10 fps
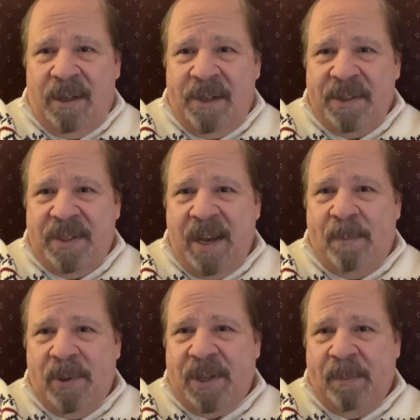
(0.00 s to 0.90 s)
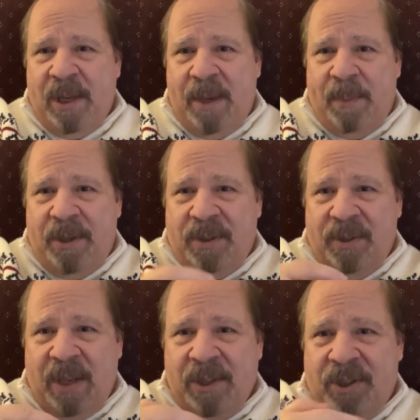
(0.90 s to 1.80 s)
samples I'm keeping.
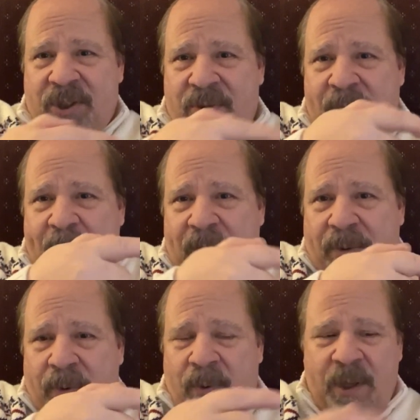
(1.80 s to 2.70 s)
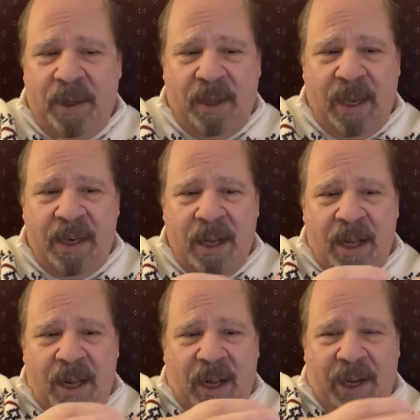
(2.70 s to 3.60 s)
So that's streaming through. And then
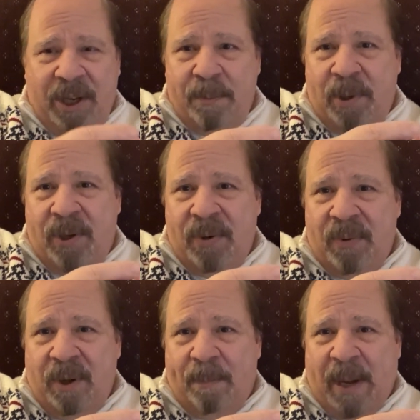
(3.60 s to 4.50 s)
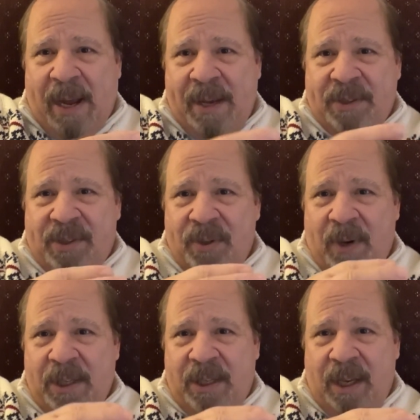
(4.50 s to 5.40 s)
I compute a bias. So
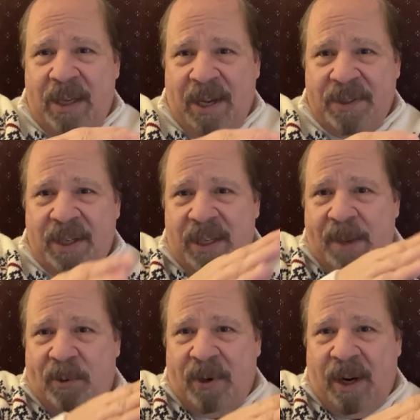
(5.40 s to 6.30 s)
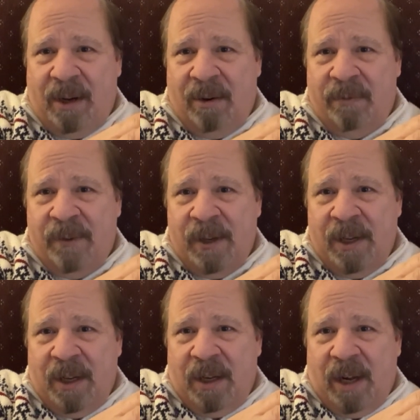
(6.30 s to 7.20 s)
I keep track of
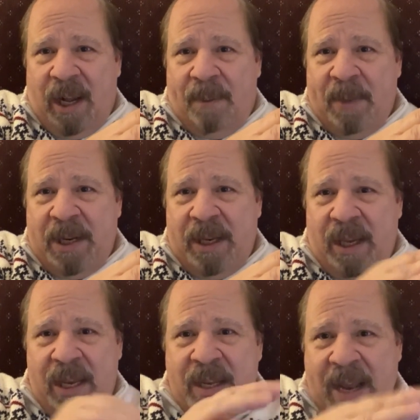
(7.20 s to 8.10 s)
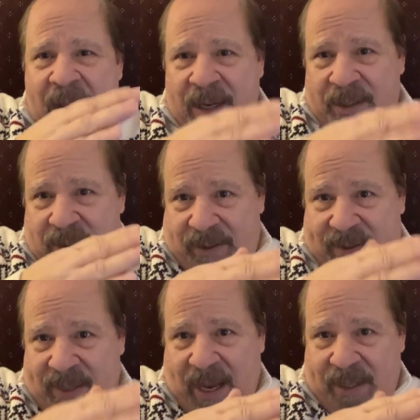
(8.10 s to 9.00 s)
how many in that
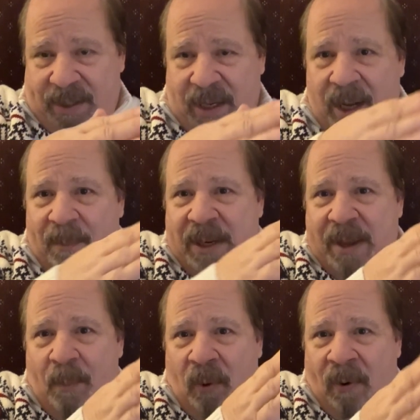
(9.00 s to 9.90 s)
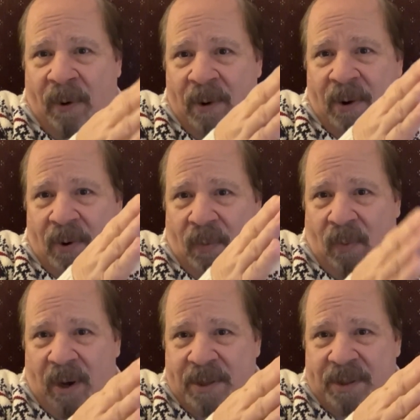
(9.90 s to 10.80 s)
set, how many more
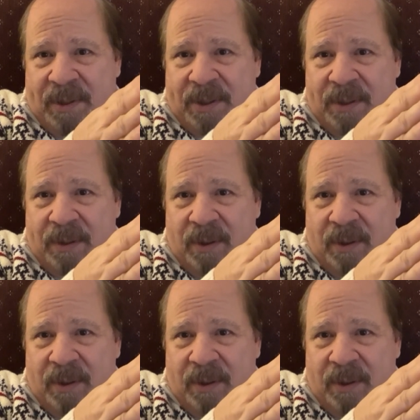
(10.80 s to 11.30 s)
ones